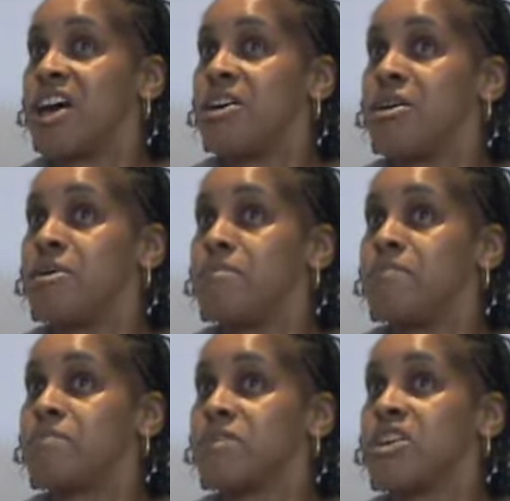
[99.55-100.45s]

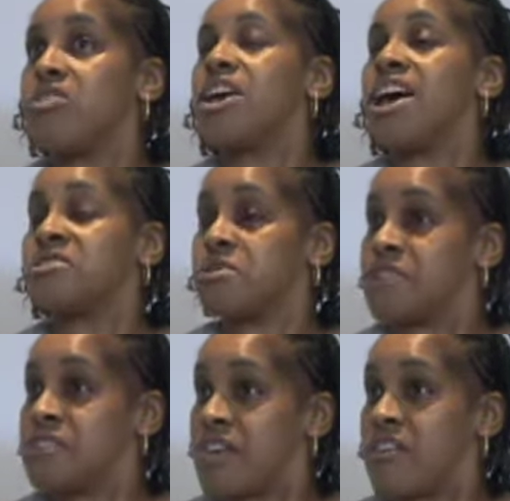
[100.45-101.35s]
it has to
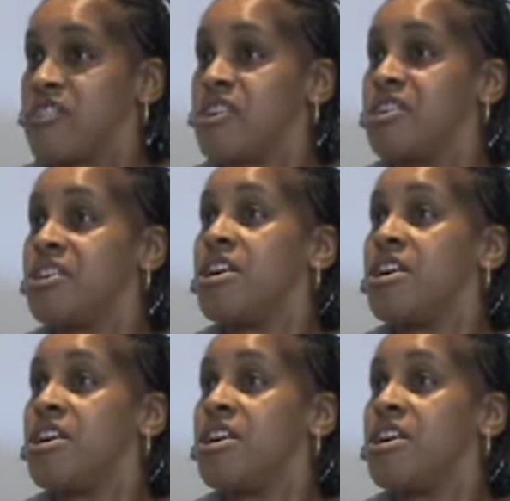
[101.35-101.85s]
be thorough,